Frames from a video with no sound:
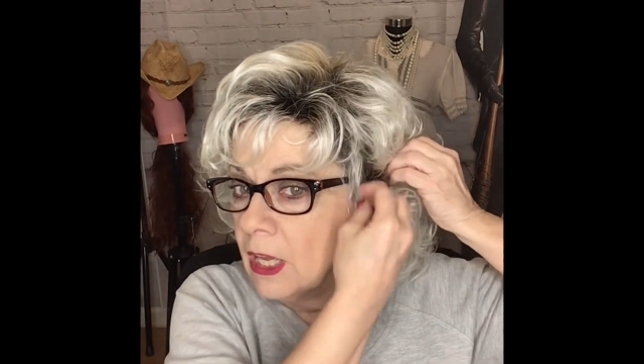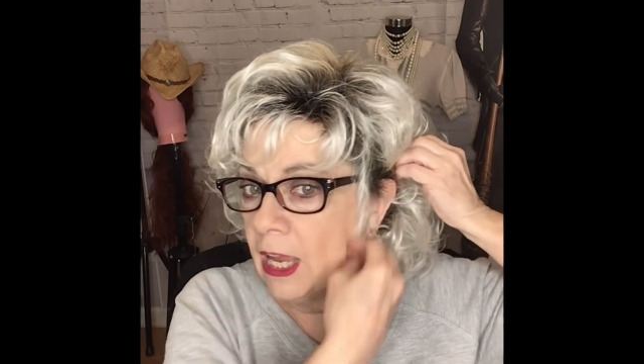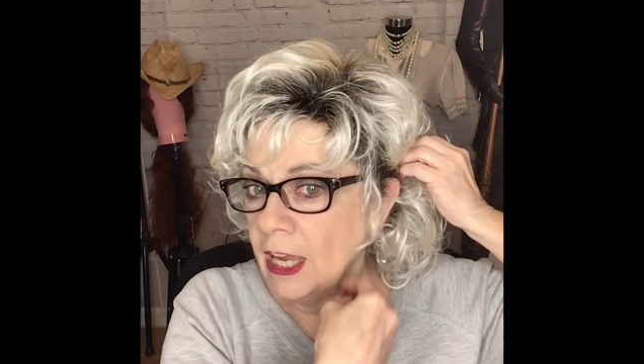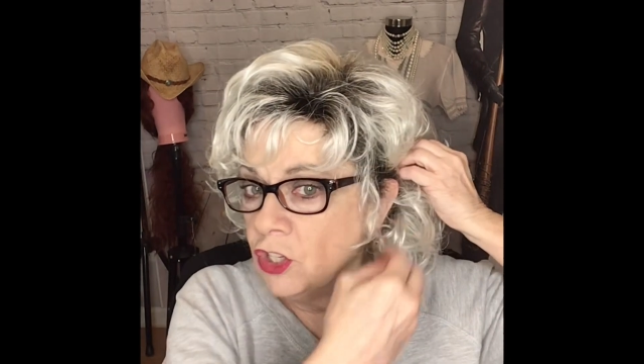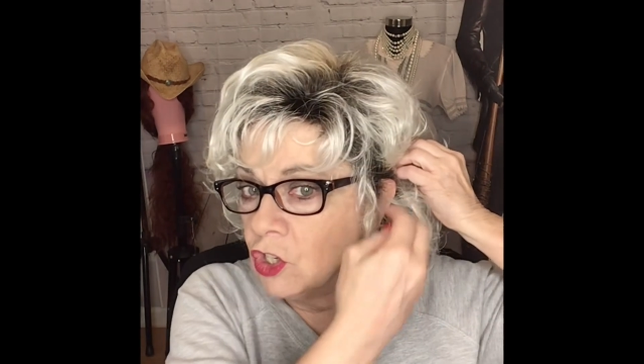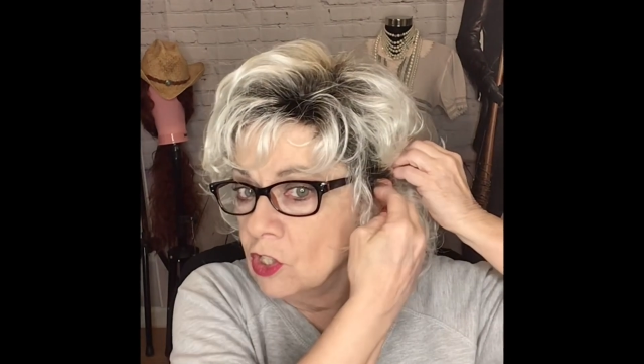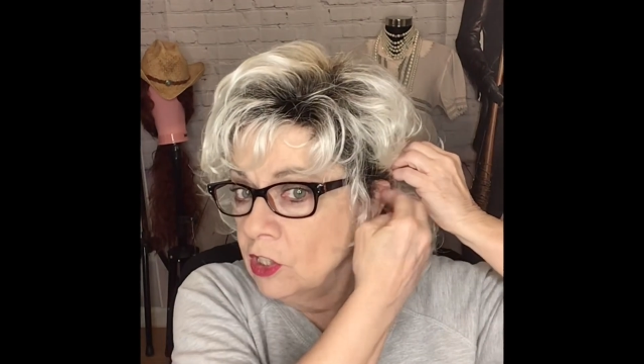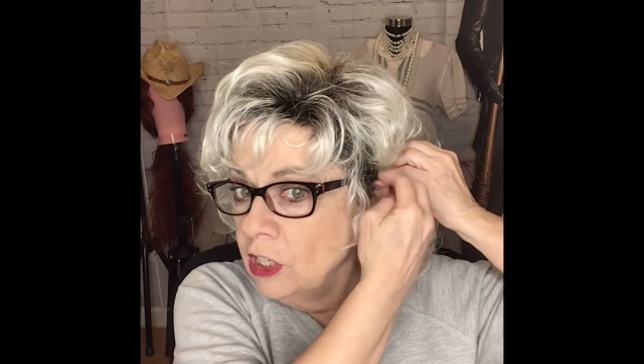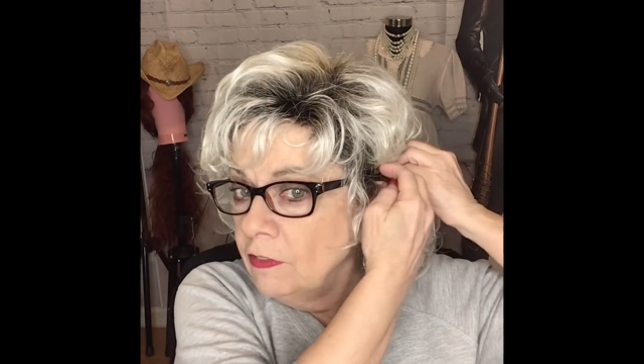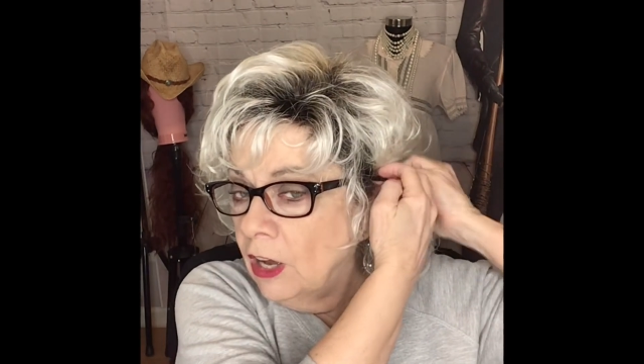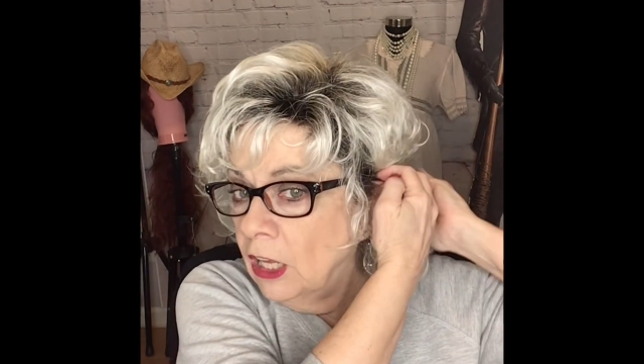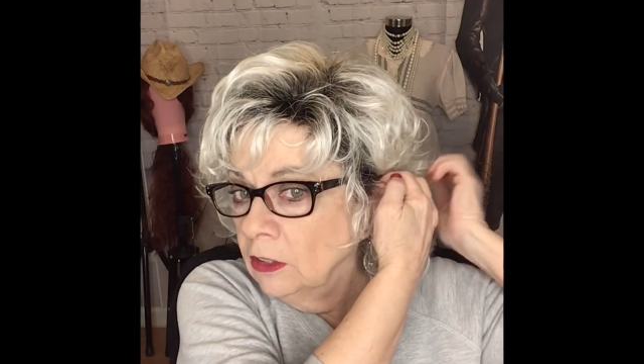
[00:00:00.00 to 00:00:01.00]
and just
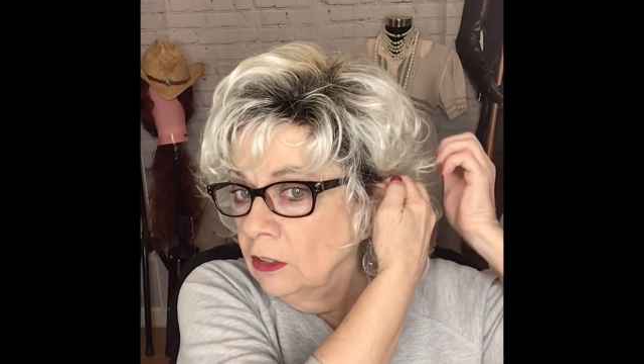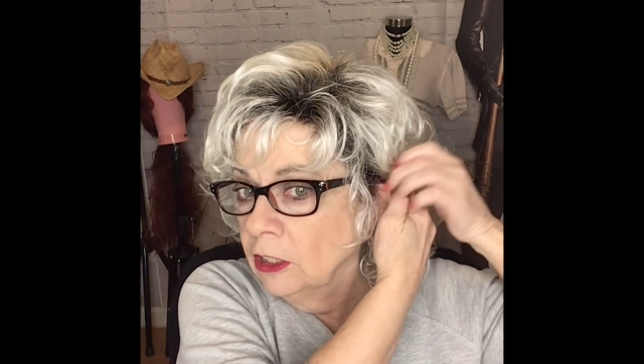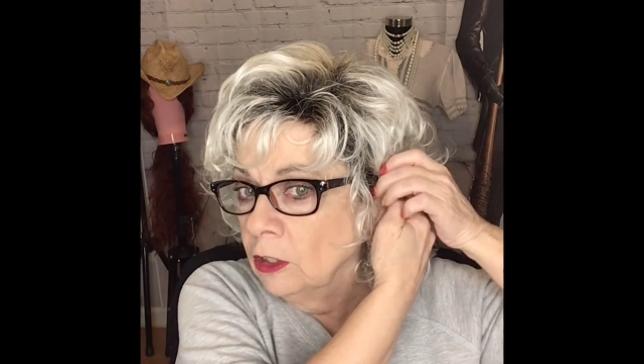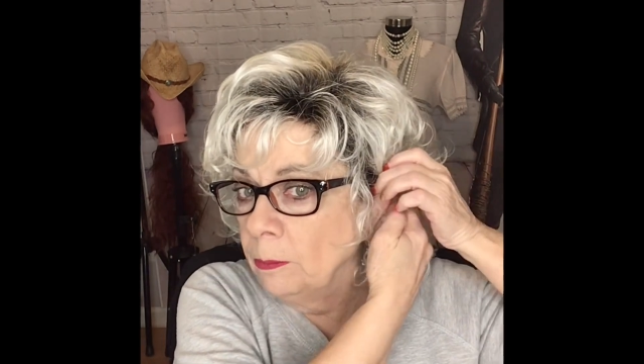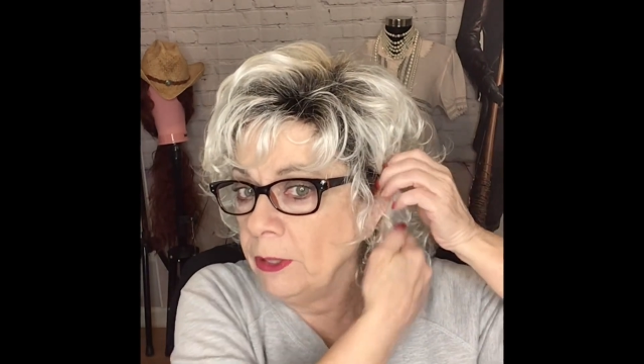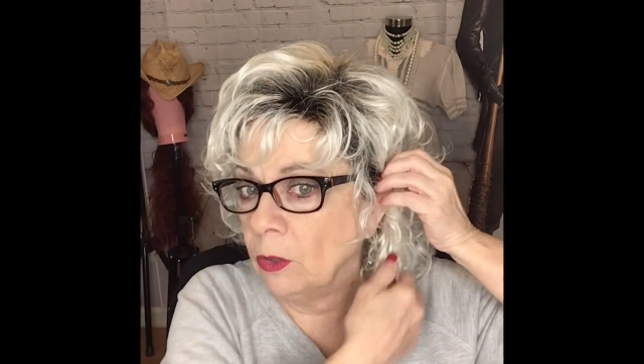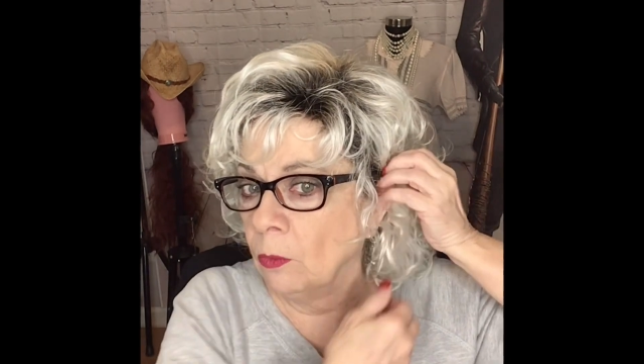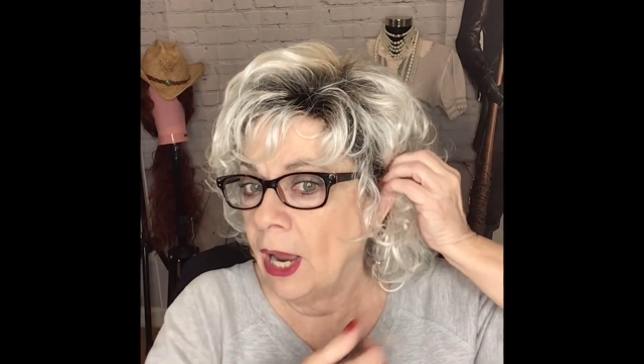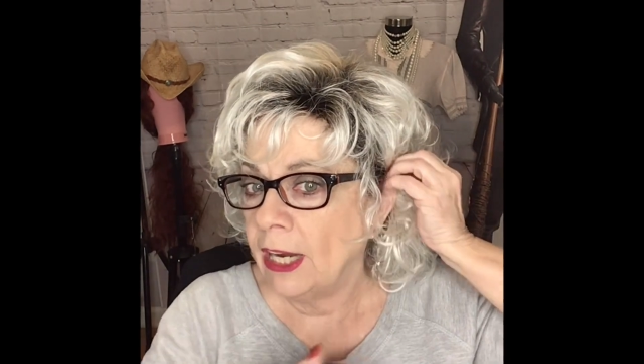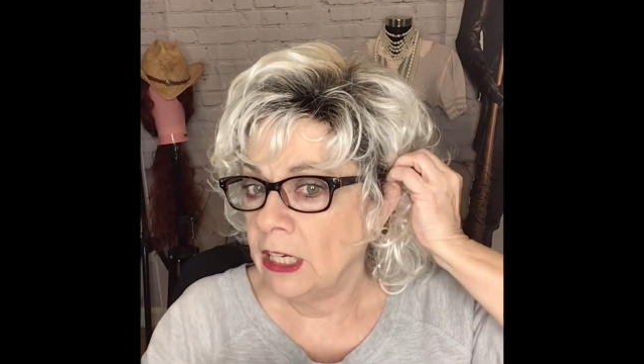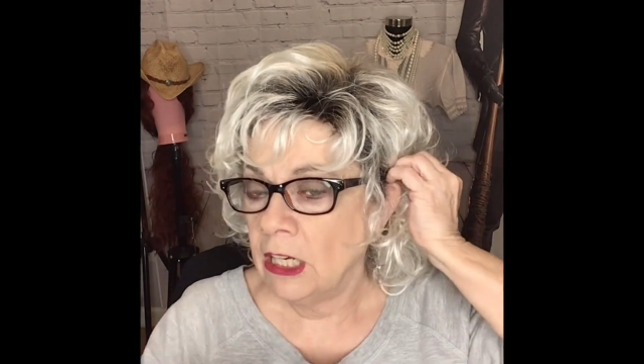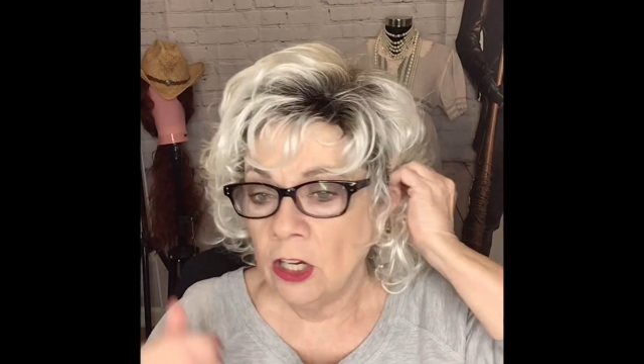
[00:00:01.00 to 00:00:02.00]
leave a little bit
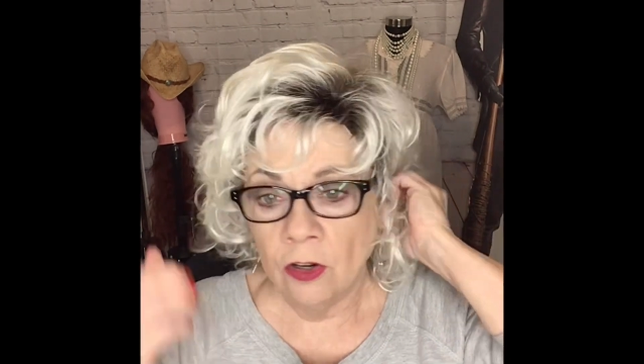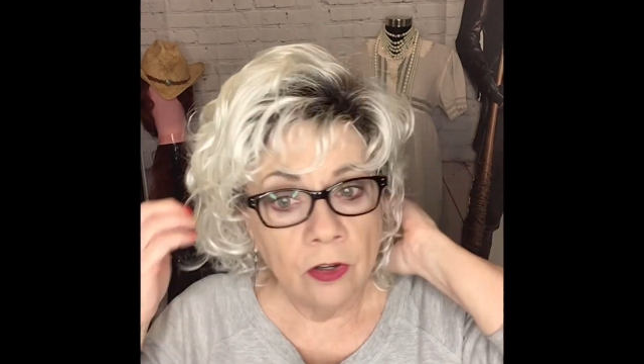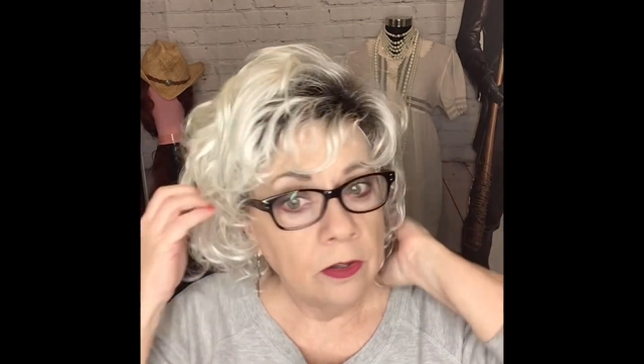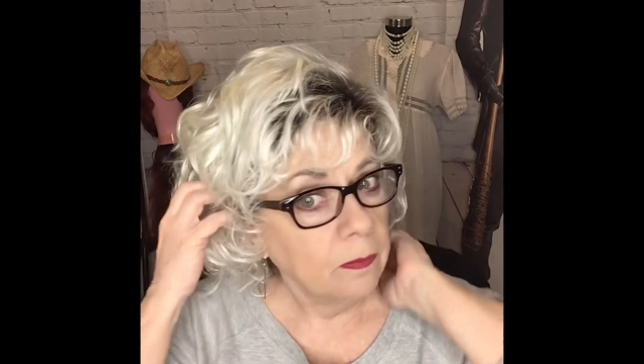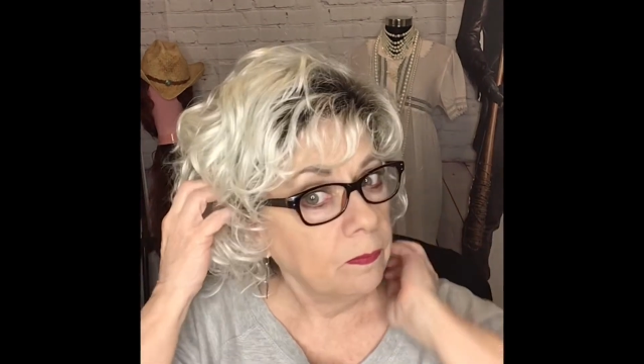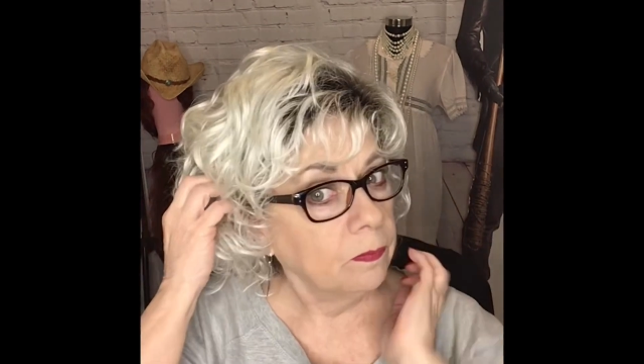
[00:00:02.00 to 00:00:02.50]
right here,